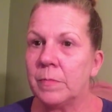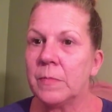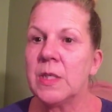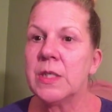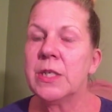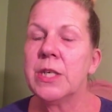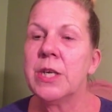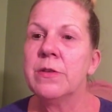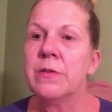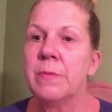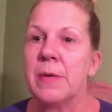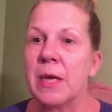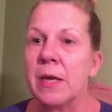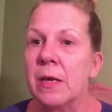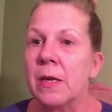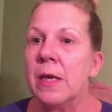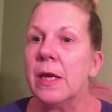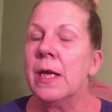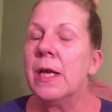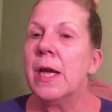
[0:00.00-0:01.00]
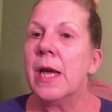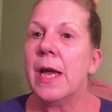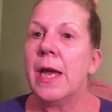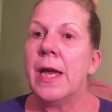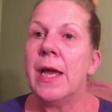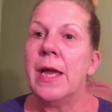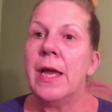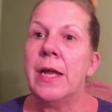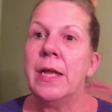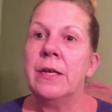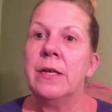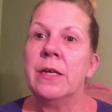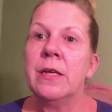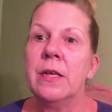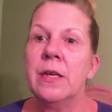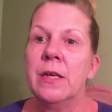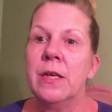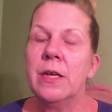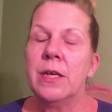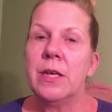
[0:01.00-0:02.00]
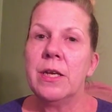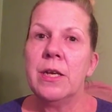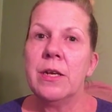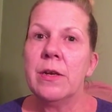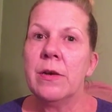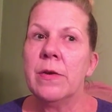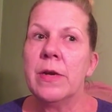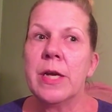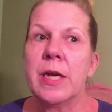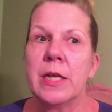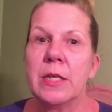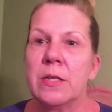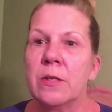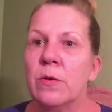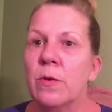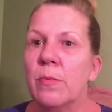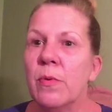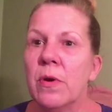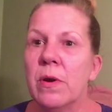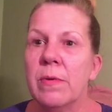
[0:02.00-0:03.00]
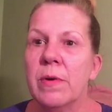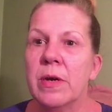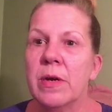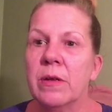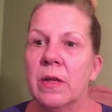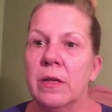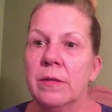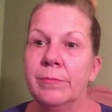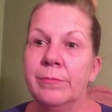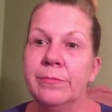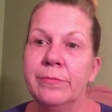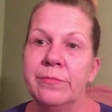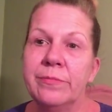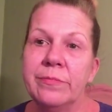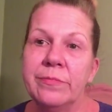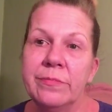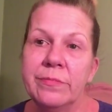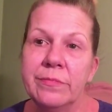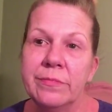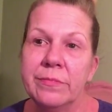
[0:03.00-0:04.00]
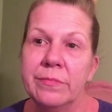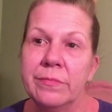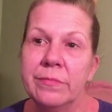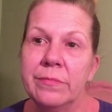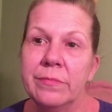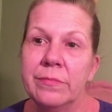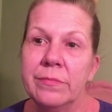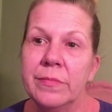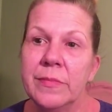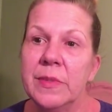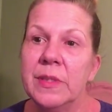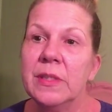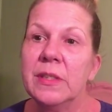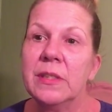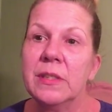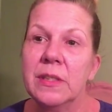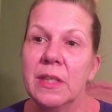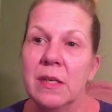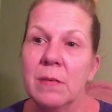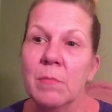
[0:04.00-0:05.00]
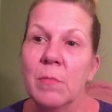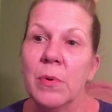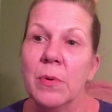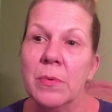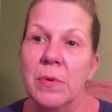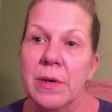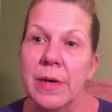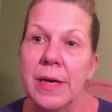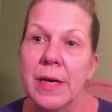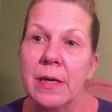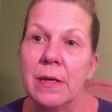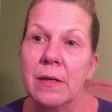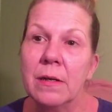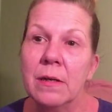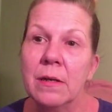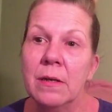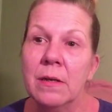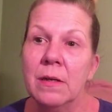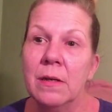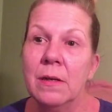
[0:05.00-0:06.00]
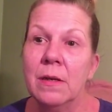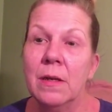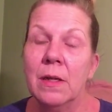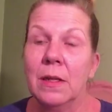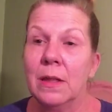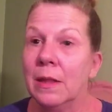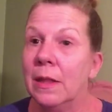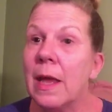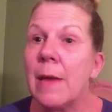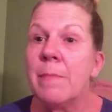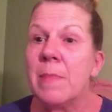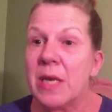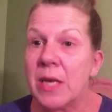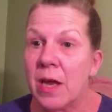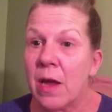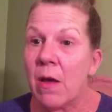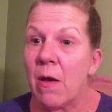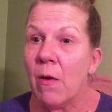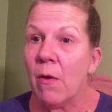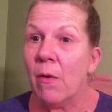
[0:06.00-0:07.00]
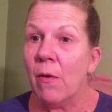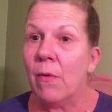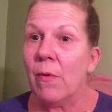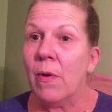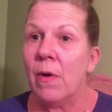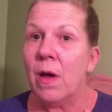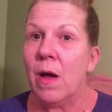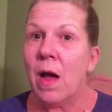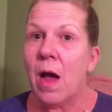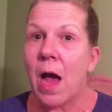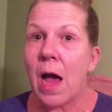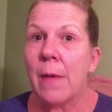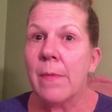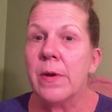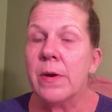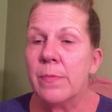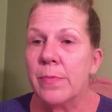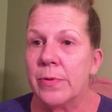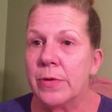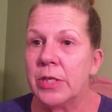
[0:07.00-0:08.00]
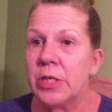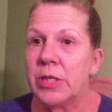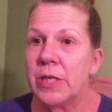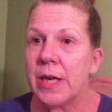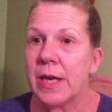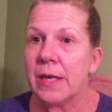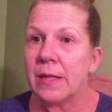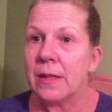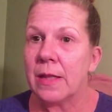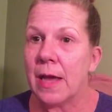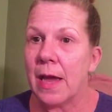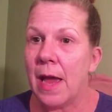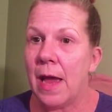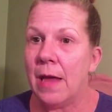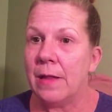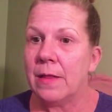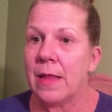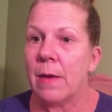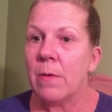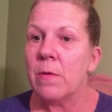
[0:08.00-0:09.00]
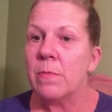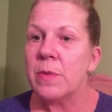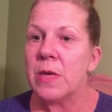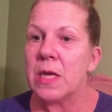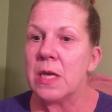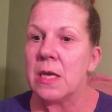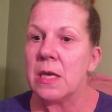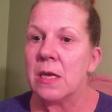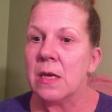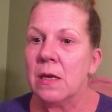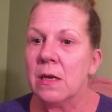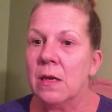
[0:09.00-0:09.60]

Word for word: excuse me, and, you know, it gets to a point where you're like, this is getting boring, let me know. I would appreciate that. That would be